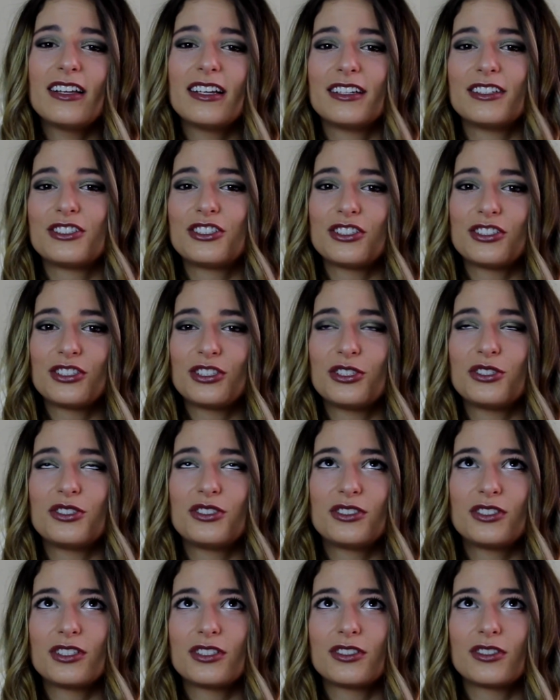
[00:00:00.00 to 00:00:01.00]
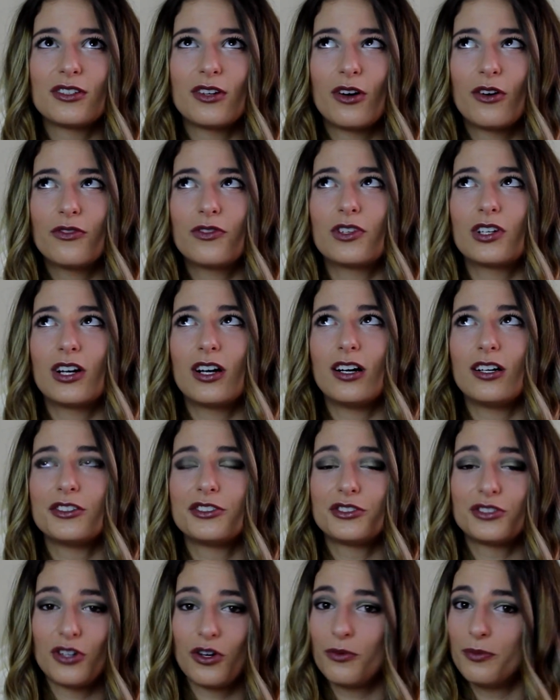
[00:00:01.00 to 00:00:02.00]
and just overall
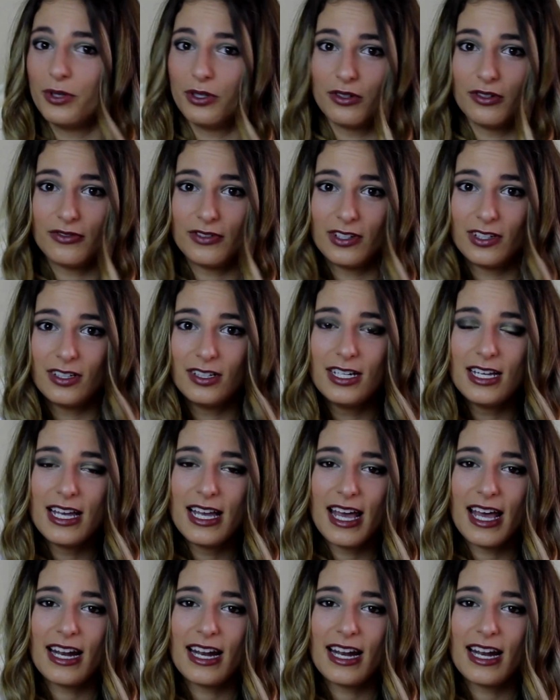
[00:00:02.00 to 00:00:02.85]
so beautiful.